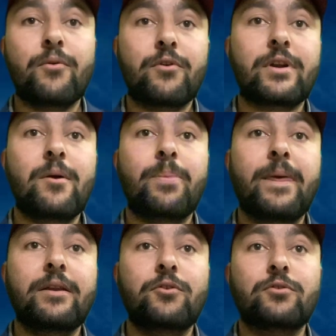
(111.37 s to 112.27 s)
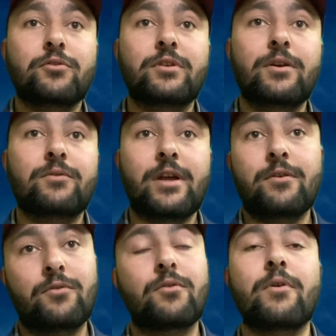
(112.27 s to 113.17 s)
no time, then you should give
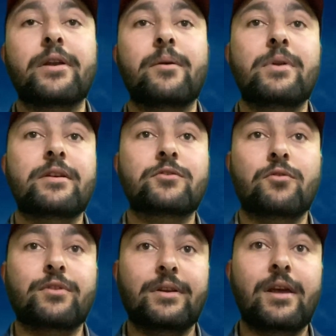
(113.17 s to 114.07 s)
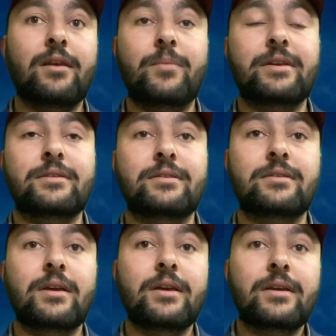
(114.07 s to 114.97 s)
10 to 20 minutes on the daily
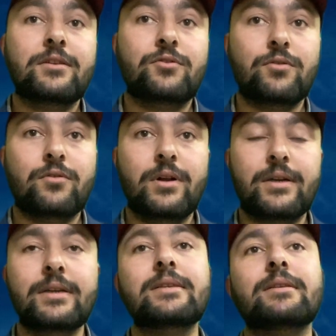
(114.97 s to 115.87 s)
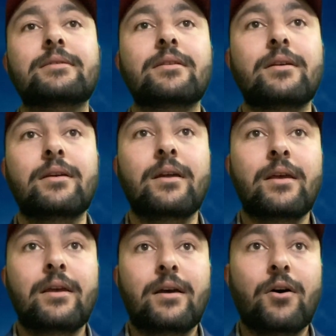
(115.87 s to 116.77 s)
basis. So this is
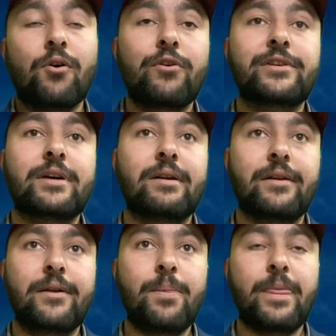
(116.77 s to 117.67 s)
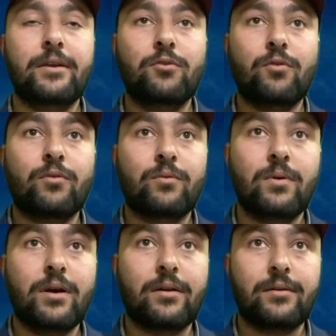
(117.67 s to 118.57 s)
a whole journey. Now you
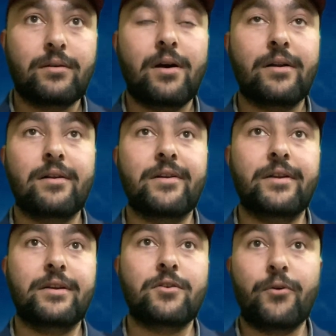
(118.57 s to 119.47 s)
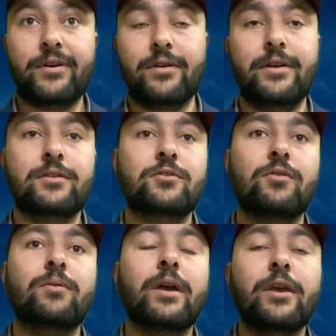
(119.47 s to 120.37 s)
can't learn it overnight.
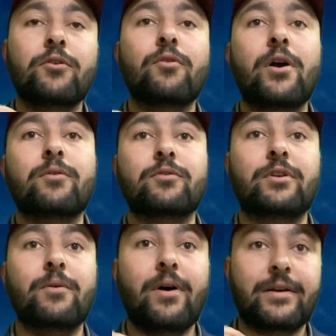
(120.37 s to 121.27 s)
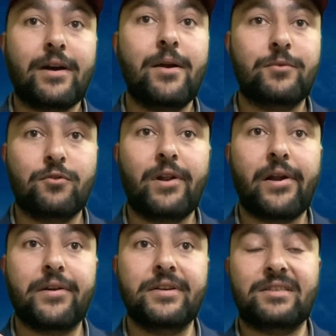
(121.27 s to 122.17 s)
So you have to give a time to
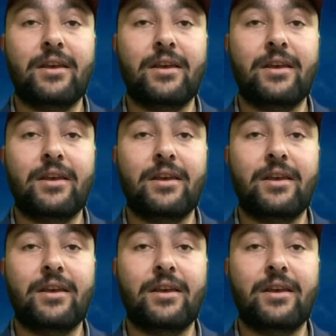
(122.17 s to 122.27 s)
learn this